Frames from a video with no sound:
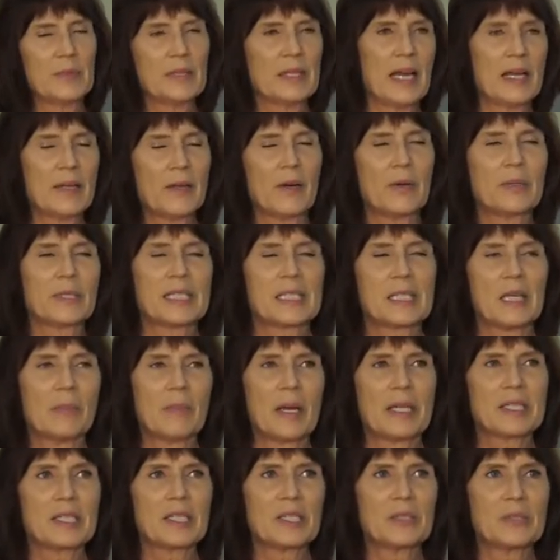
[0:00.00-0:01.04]
I, always tell
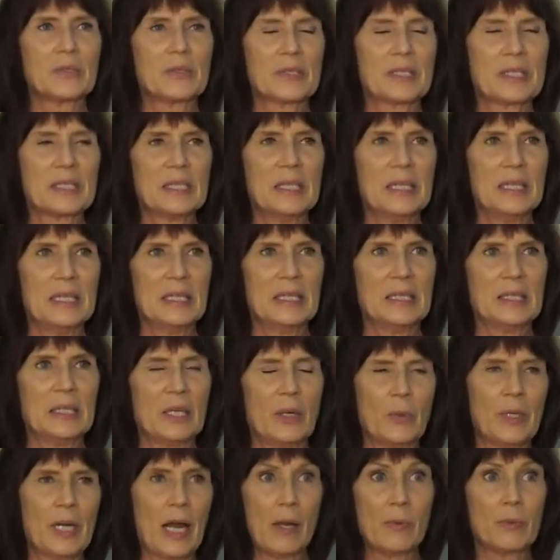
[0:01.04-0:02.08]
my students you
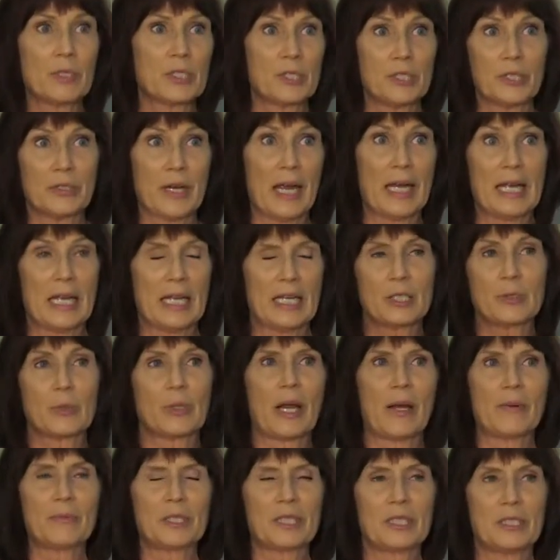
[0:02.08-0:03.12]
know when i was your age
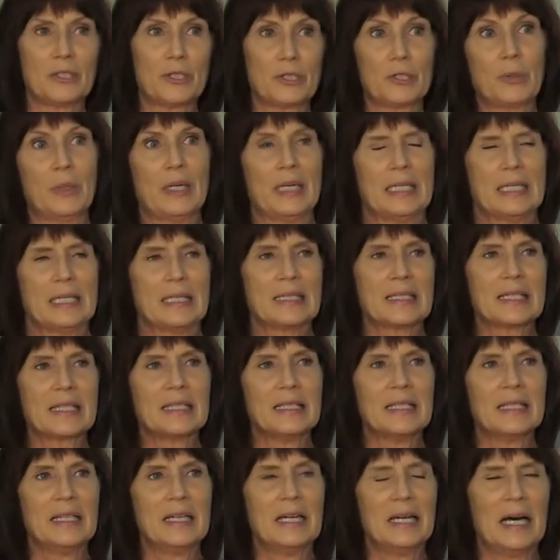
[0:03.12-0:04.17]
when i was in your 20s
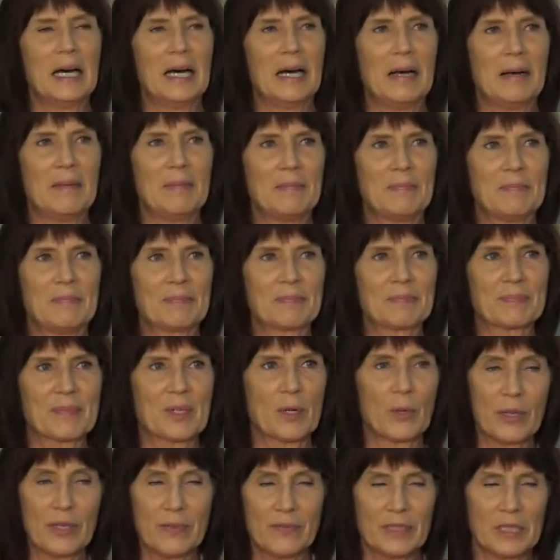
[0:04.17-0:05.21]
um,
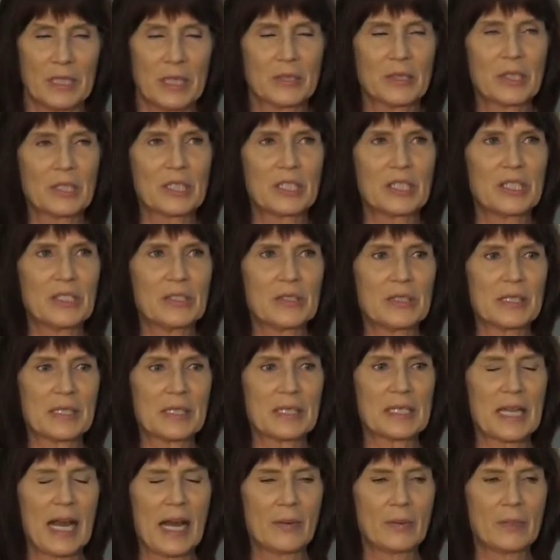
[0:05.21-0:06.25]
or even younger
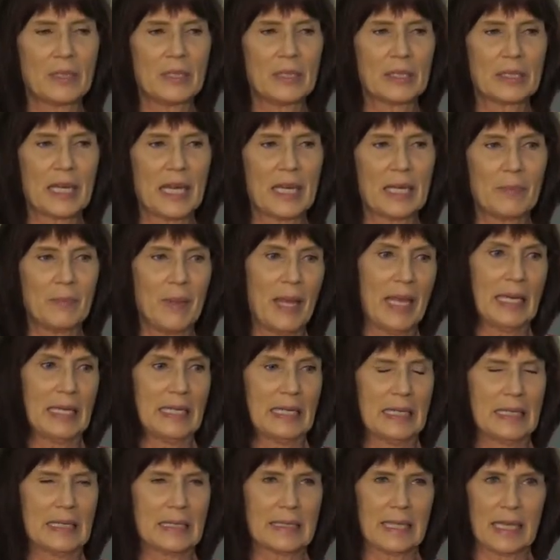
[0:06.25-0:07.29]
students i would look at a
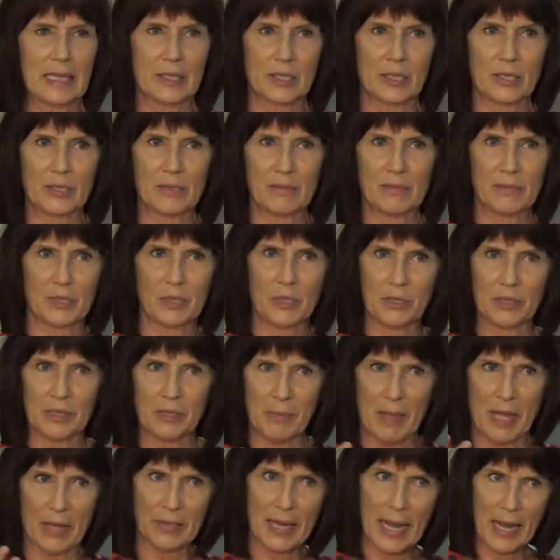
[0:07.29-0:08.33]
painting and get a certain
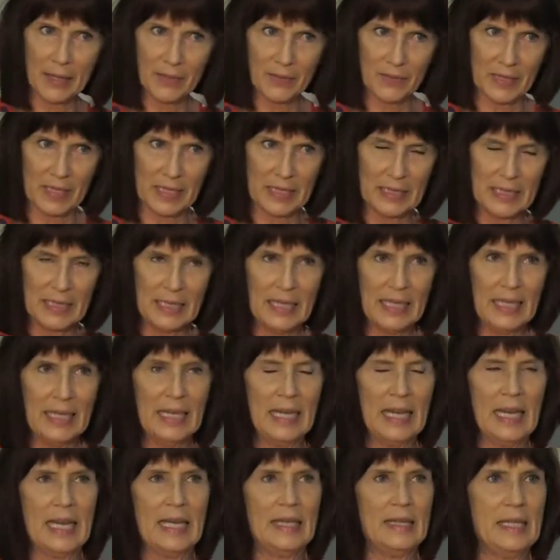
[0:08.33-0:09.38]
amount out of it
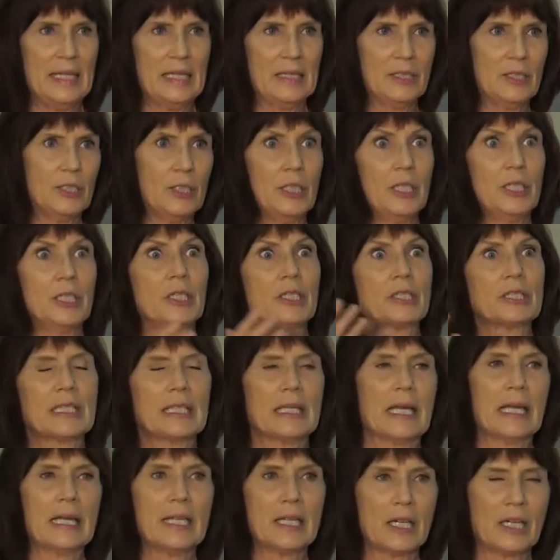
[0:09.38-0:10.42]
and then years
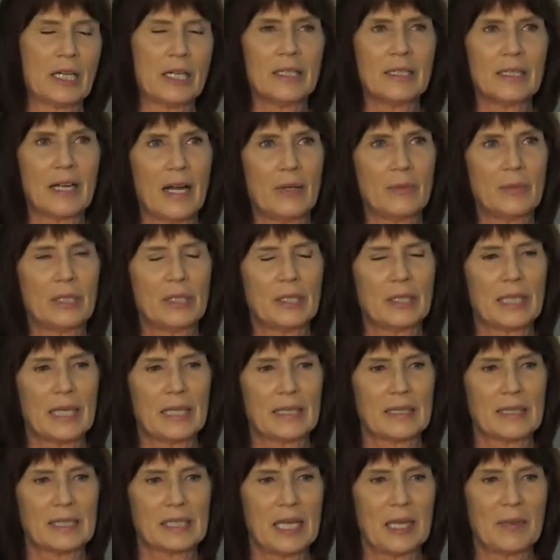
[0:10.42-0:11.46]
later i would look
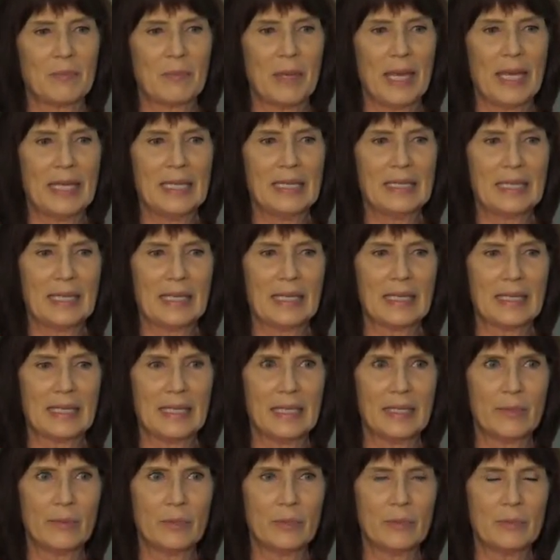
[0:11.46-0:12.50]
at the same painting
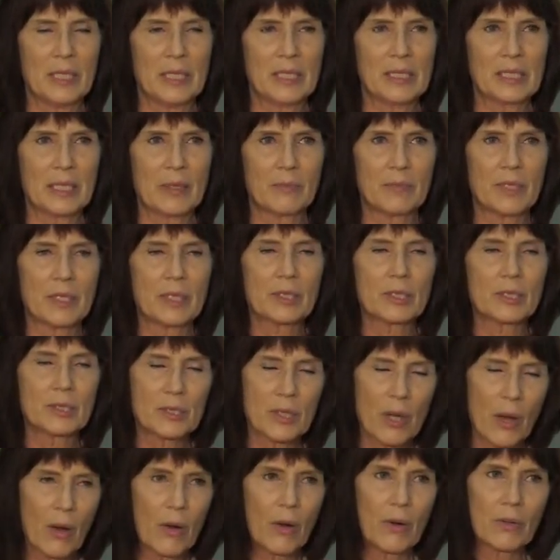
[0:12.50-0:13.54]
and it would mean something
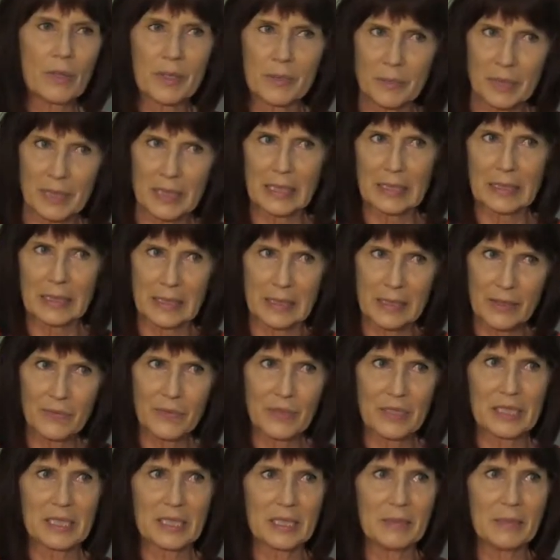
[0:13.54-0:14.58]
so completely
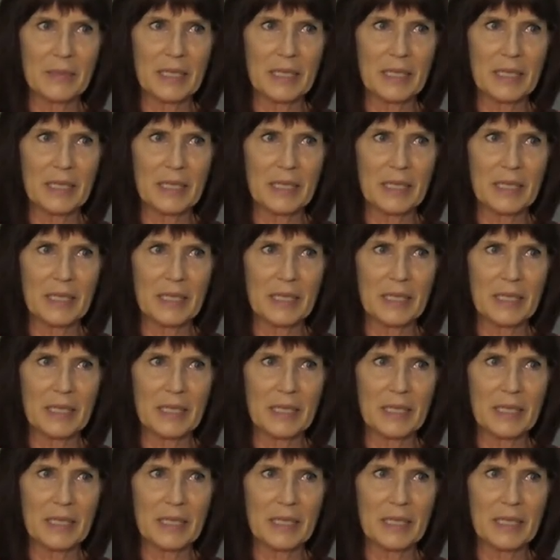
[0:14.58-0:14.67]
different to